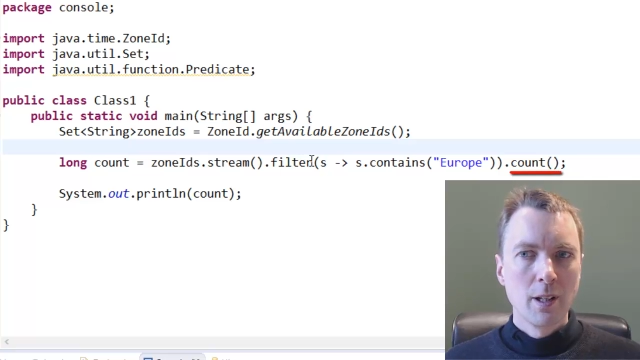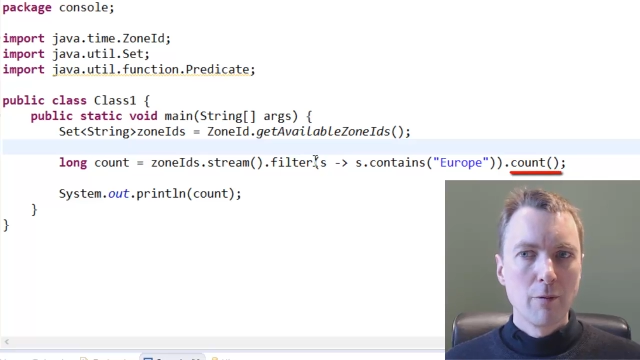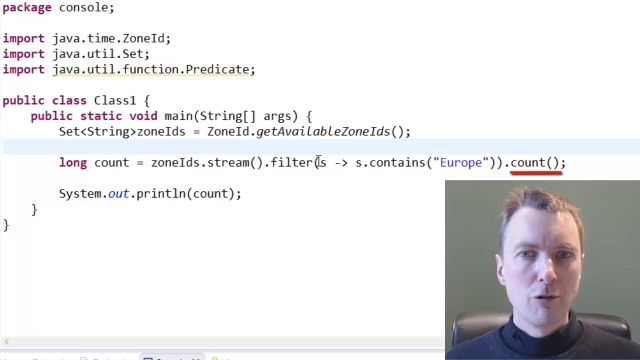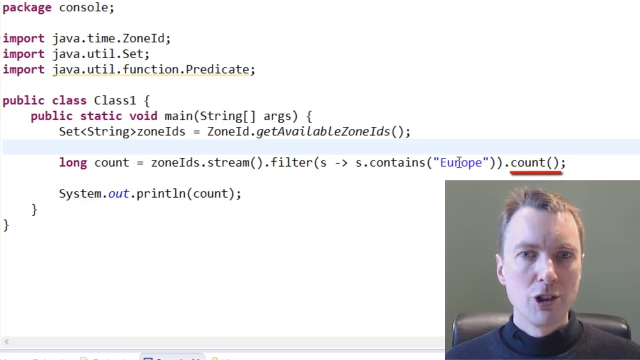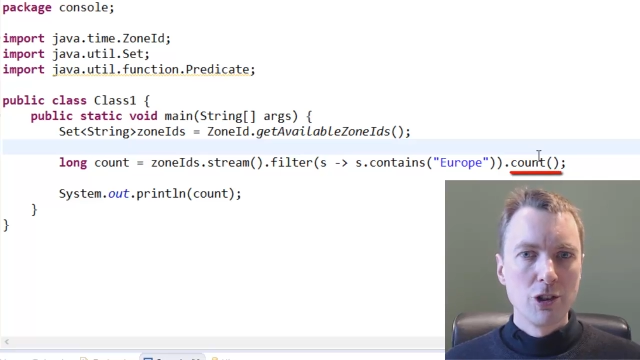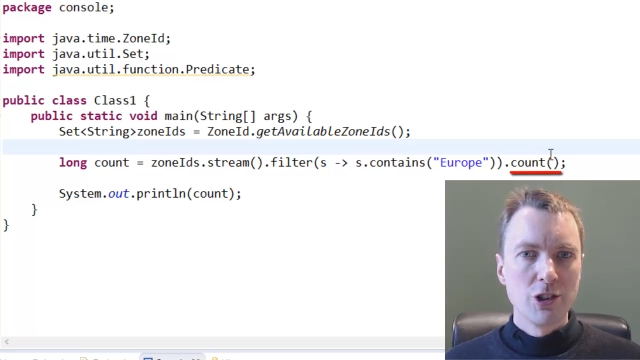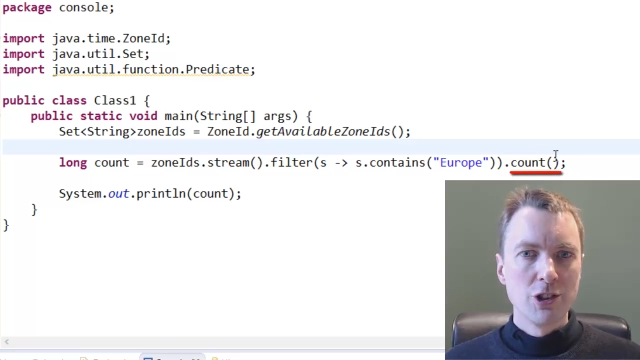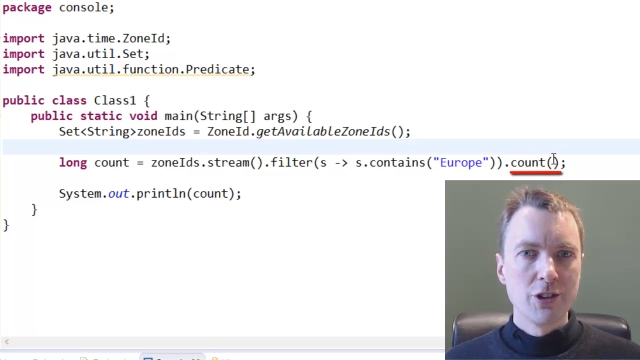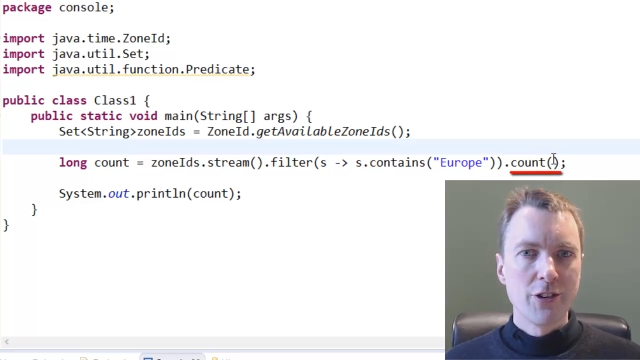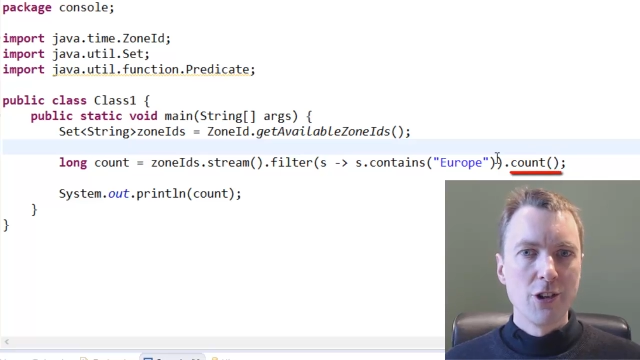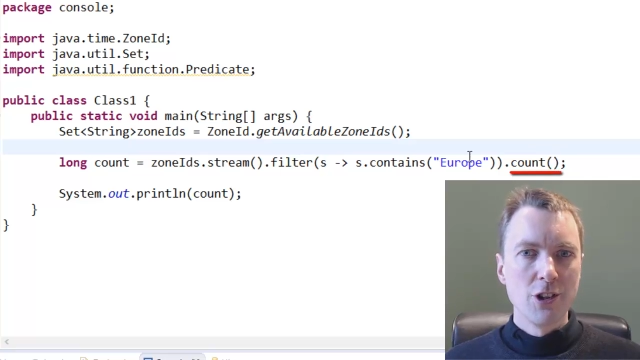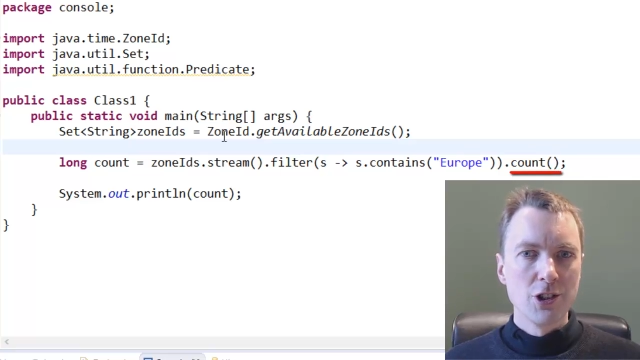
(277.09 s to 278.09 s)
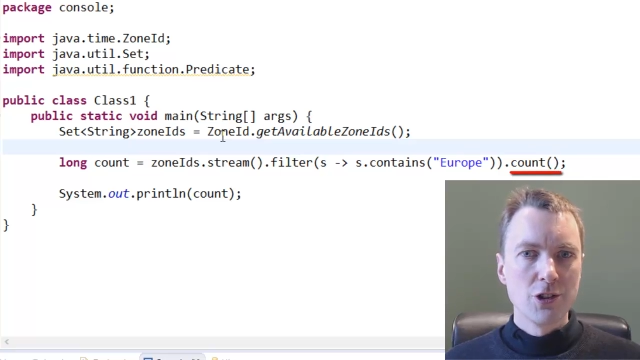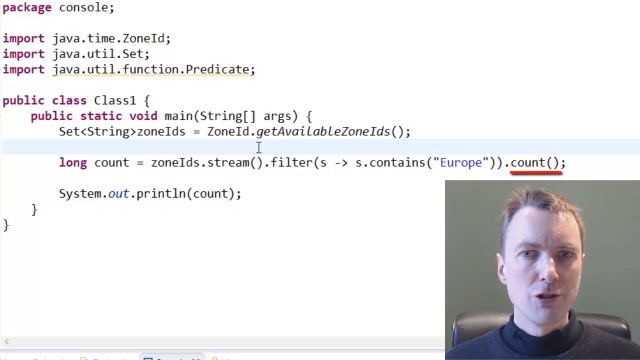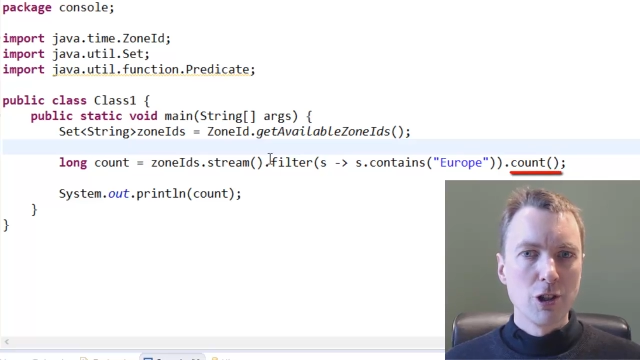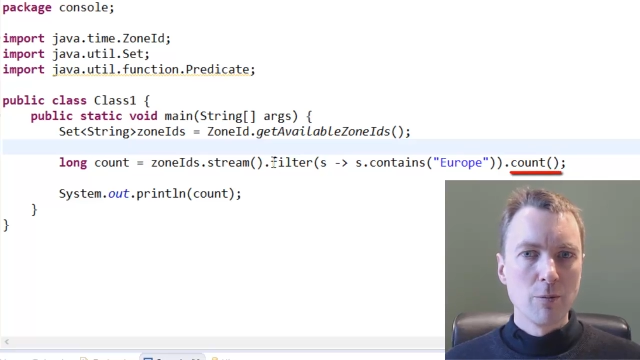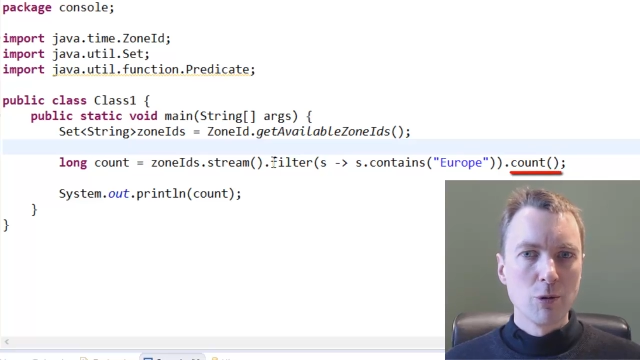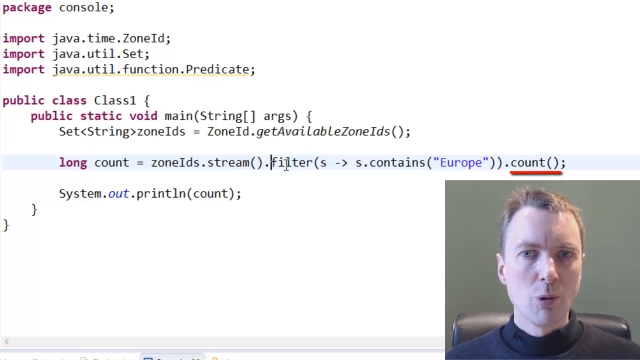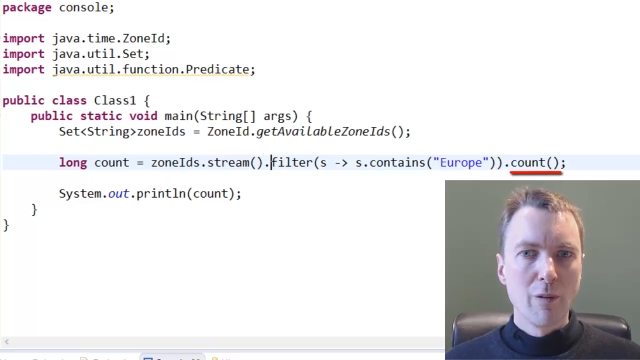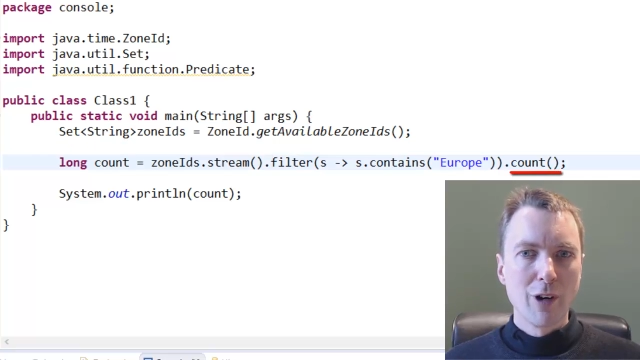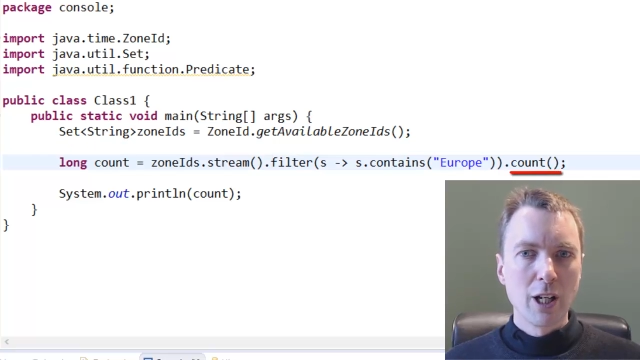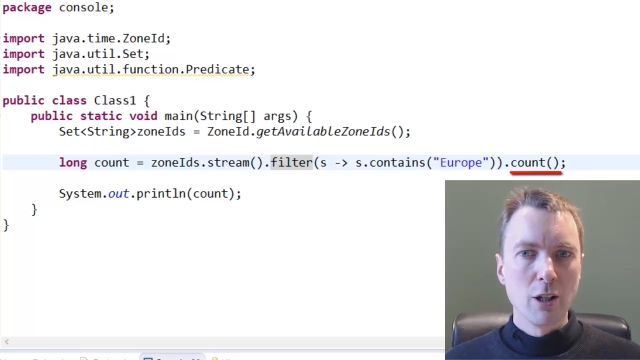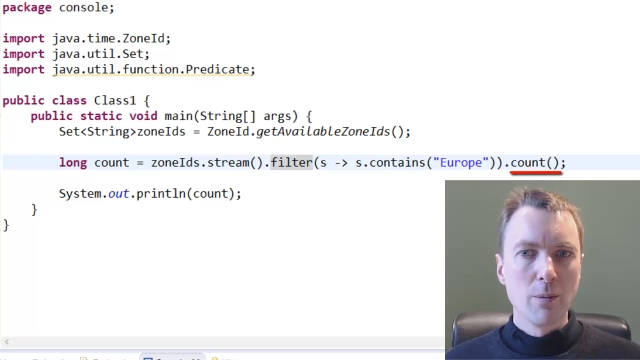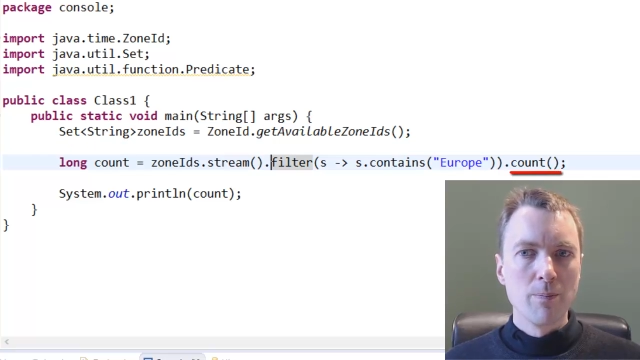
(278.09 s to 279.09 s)
It reduces the stream to a
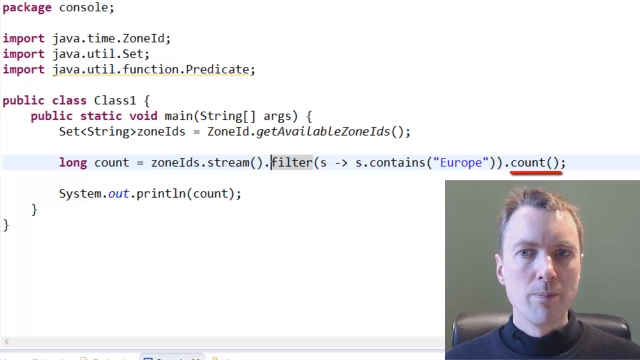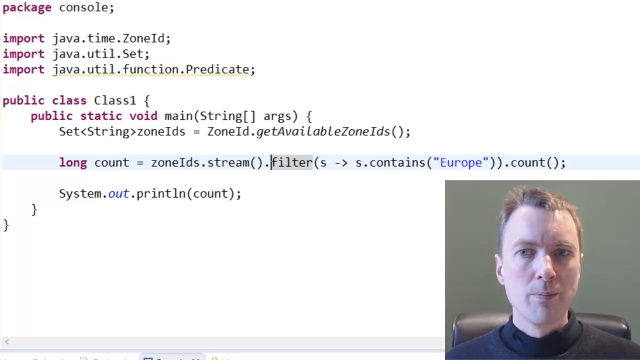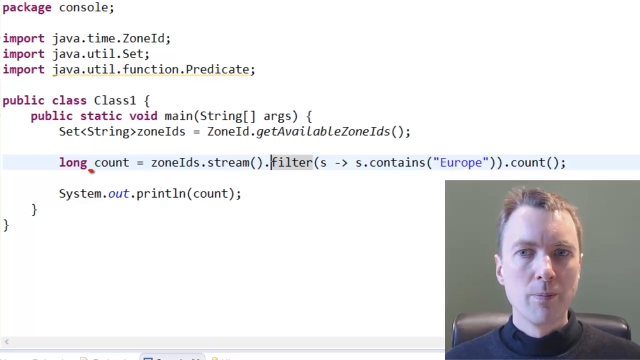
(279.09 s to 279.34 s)
value.